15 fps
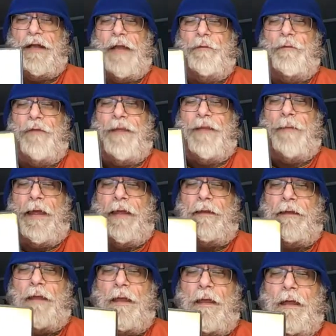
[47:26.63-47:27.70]
a remake
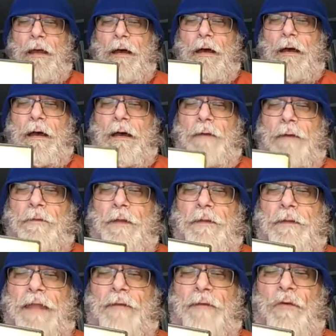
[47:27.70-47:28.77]
of The
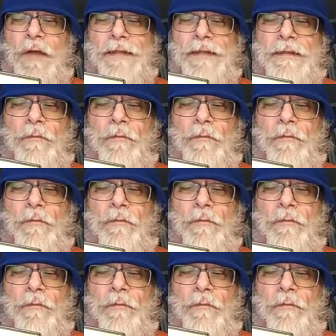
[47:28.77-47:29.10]
Devil and